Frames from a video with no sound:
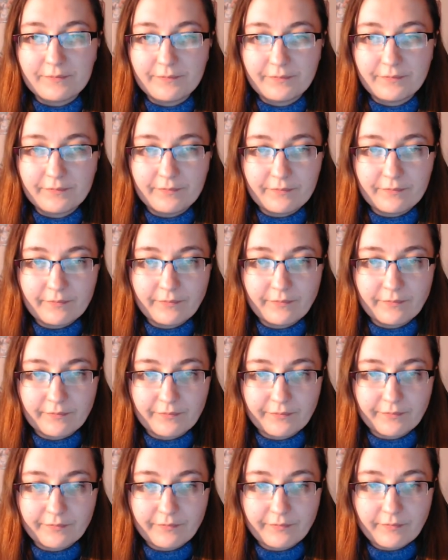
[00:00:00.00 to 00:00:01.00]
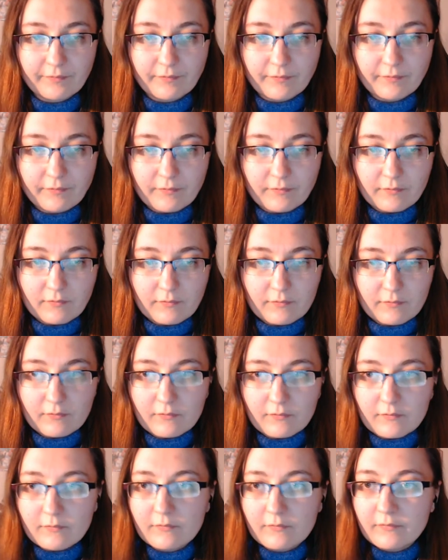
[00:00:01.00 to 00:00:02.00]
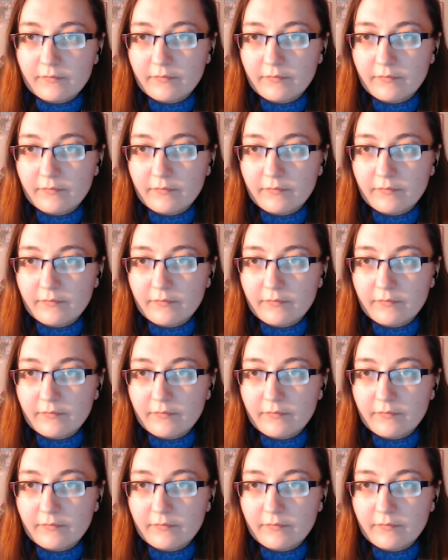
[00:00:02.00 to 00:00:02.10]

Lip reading: [no speech]